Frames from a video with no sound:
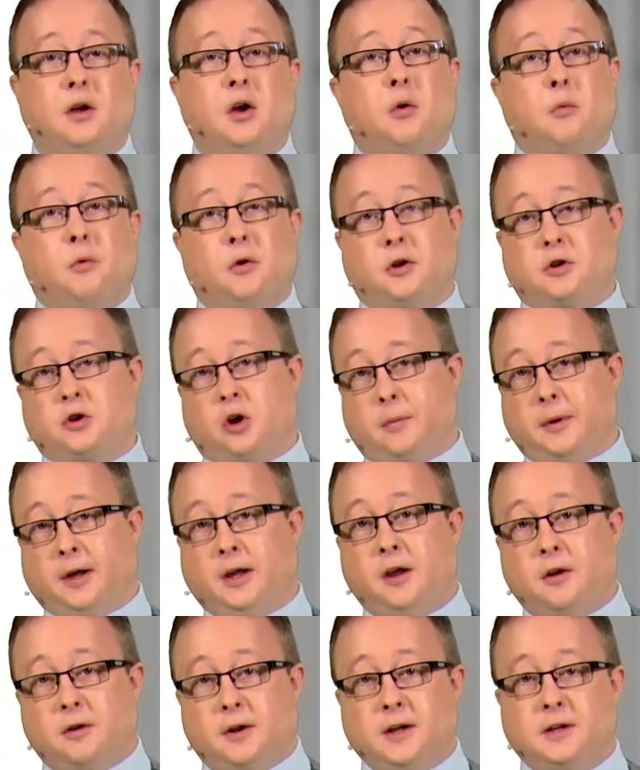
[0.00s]
1 atomic
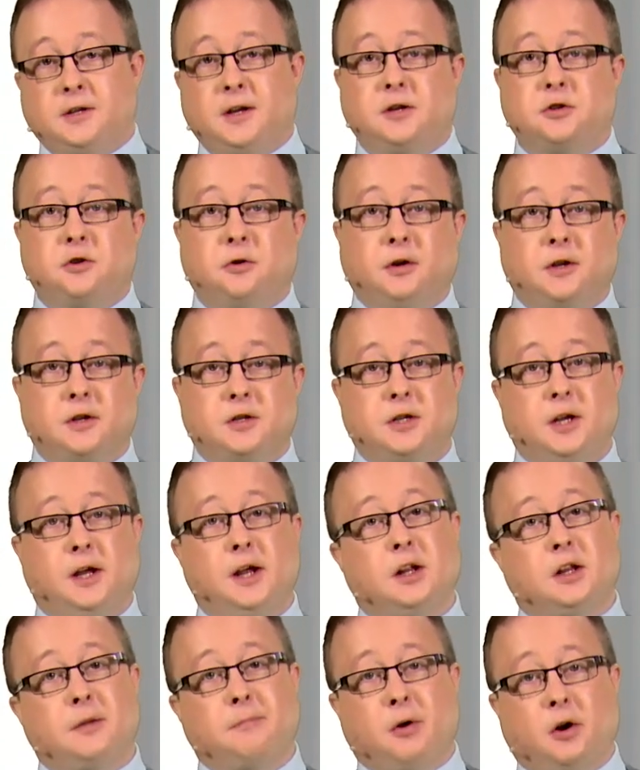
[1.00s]
unit, as you can see
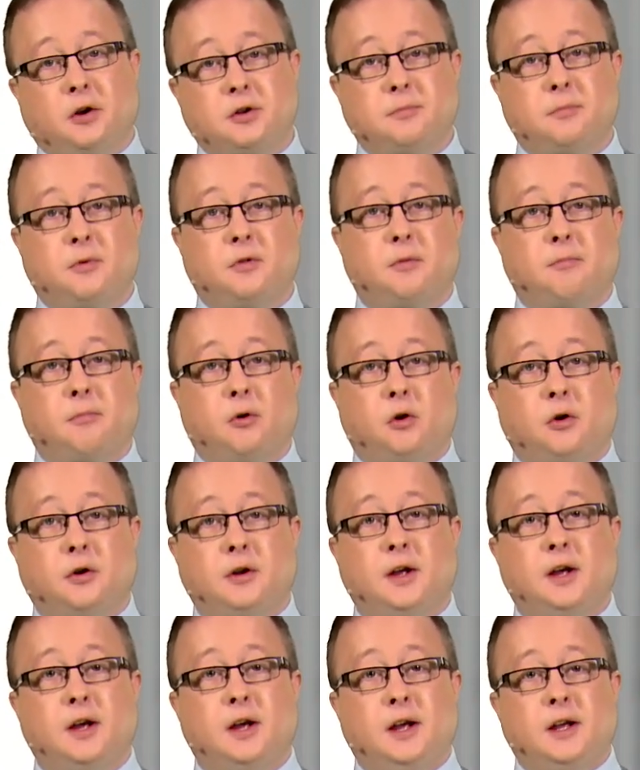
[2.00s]
at the bottom of the board,